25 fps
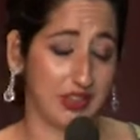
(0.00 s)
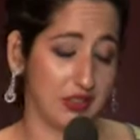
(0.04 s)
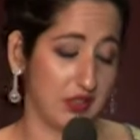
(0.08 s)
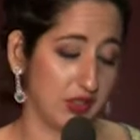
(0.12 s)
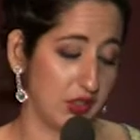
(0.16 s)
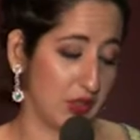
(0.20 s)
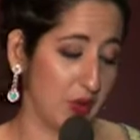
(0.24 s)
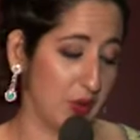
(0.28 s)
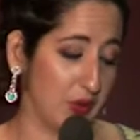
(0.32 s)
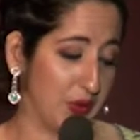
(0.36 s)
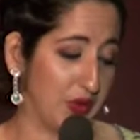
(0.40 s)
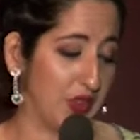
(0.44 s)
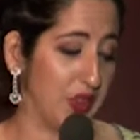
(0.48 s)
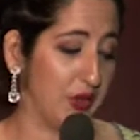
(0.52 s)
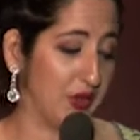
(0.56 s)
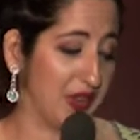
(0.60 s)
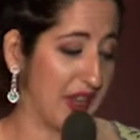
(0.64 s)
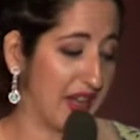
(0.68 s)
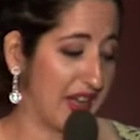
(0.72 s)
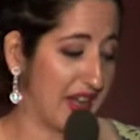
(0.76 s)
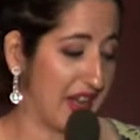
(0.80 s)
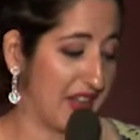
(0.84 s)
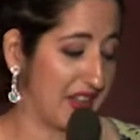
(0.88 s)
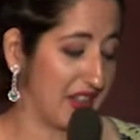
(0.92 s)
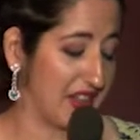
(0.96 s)
so you
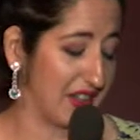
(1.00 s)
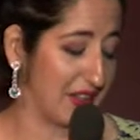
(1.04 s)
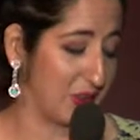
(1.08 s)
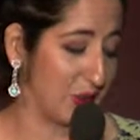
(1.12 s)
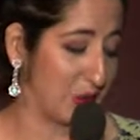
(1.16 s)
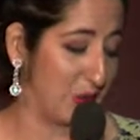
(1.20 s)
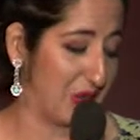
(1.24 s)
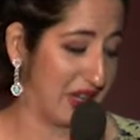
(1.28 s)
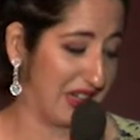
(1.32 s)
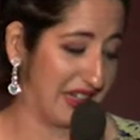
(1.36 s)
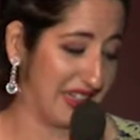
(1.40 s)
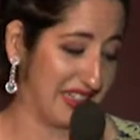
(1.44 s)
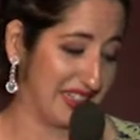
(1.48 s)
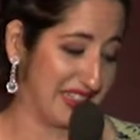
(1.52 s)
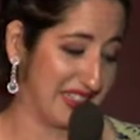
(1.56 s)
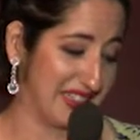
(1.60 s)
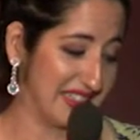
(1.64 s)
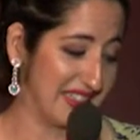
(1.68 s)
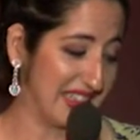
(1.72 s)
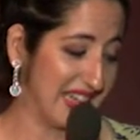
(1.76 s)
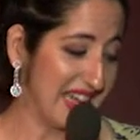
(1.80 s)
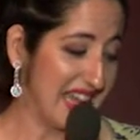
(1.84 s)
can add that to that list.